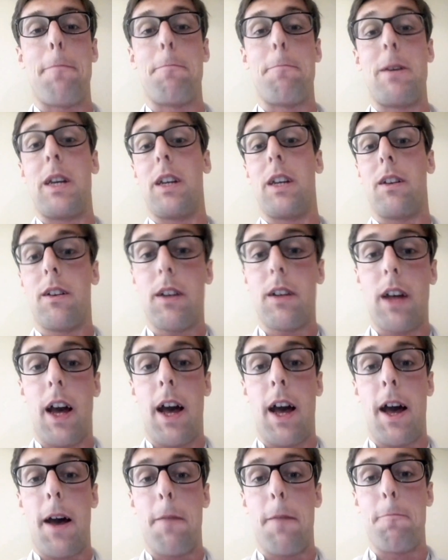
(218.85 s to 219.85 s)
be it
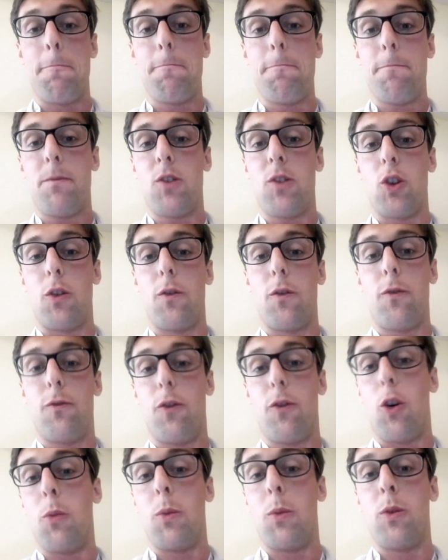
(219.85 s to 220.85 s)
sort of
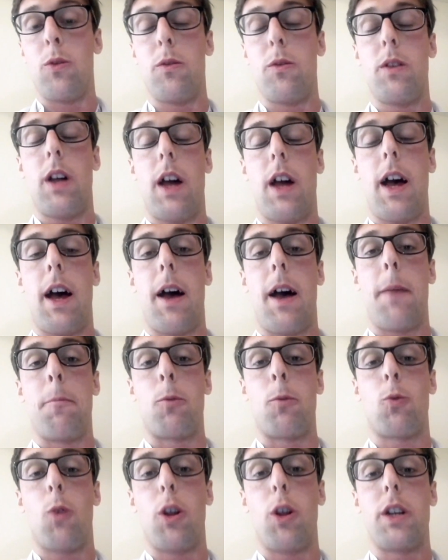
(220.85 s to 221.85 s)
formal
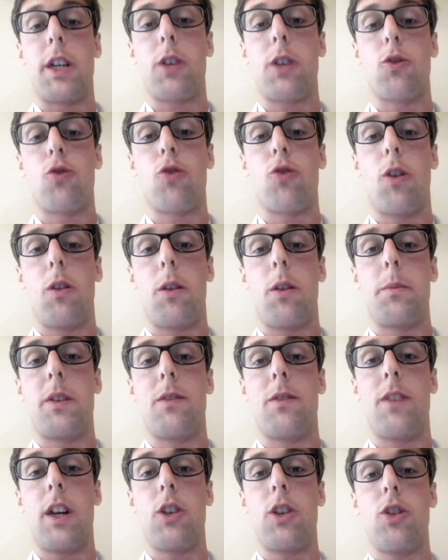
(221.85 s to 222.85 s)
quality control
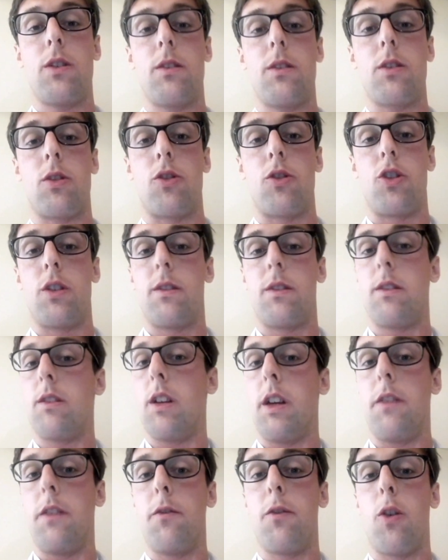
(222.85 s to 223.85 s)
observations or just
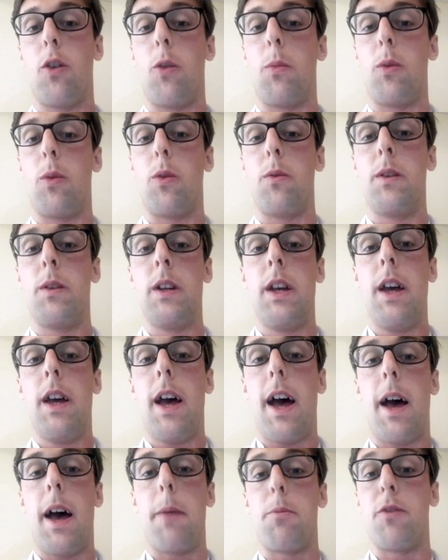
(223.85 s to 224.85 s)
informal
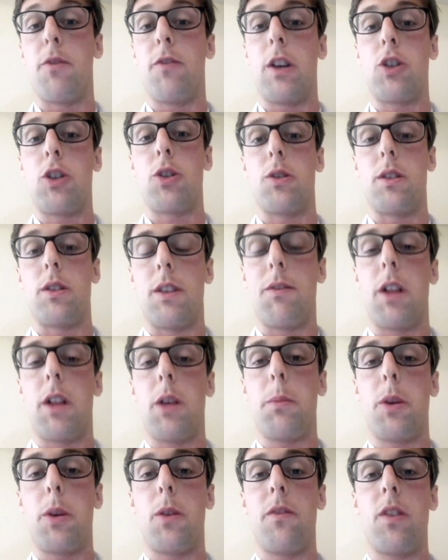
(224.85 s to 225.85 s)
professional
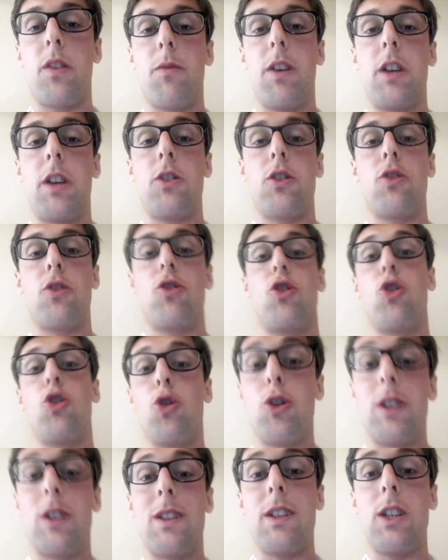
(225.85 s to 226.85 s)
development observations.
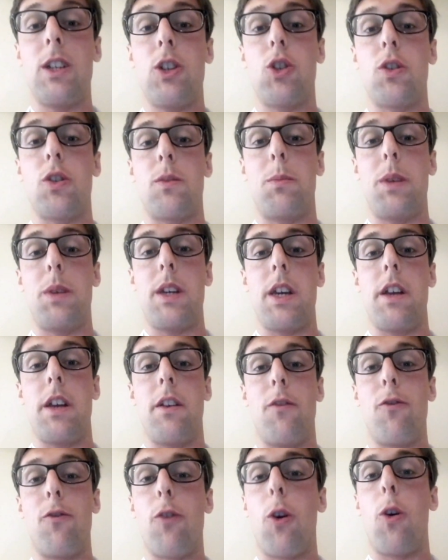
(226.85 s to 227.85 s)
Should the teachers be
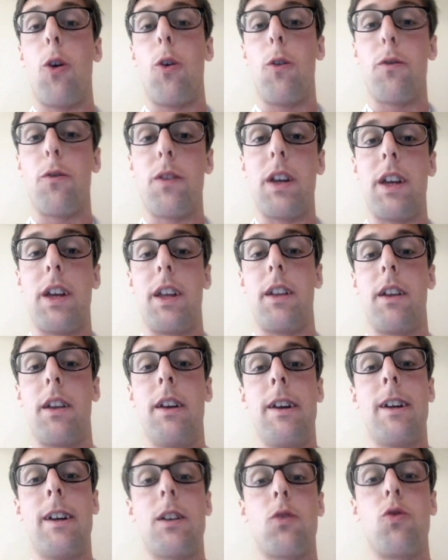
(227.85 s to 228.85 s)
involved in
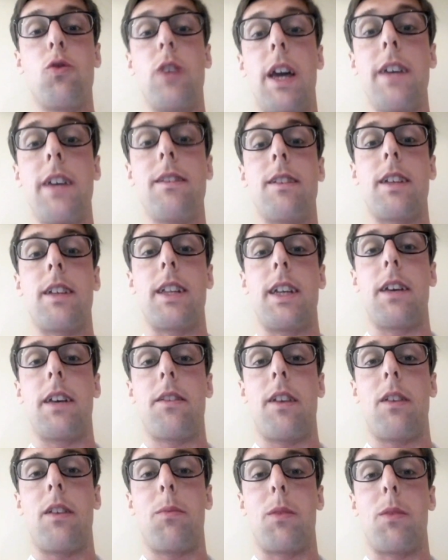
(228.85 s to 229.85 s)
creating the
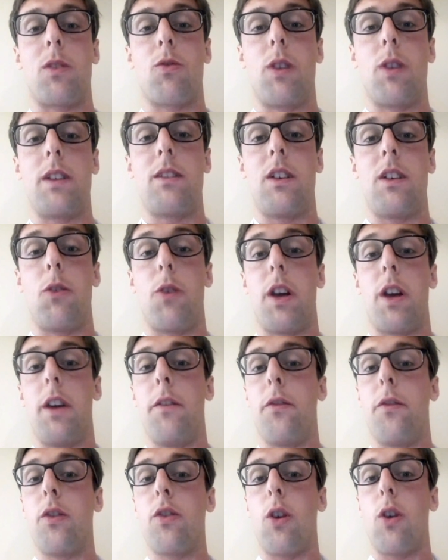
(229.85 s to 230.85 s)
assessment criteria?
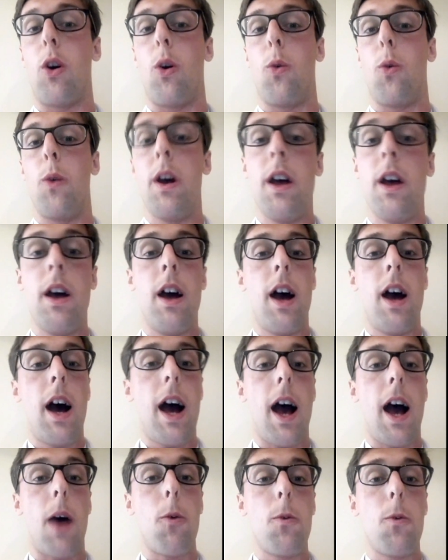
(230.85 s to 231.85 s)
If so,
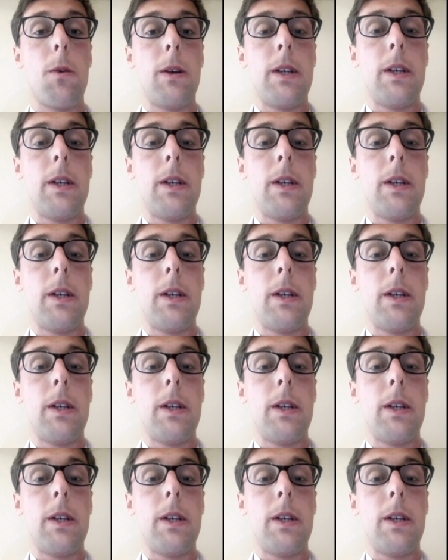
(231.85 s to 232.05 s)
how?